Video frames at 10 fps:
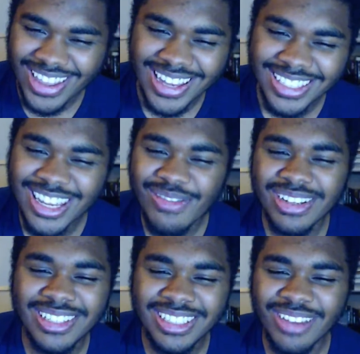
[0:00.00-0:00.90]
Stupid
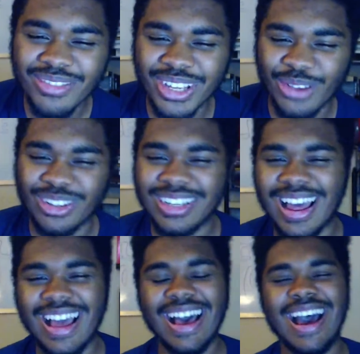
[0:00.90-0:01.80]
Shimzy. He was
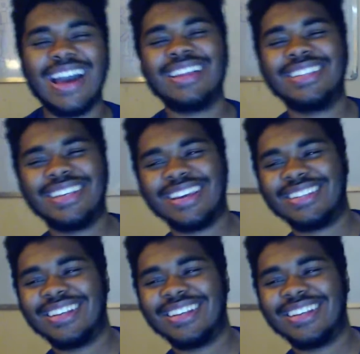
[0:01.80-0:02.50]
like, this kid.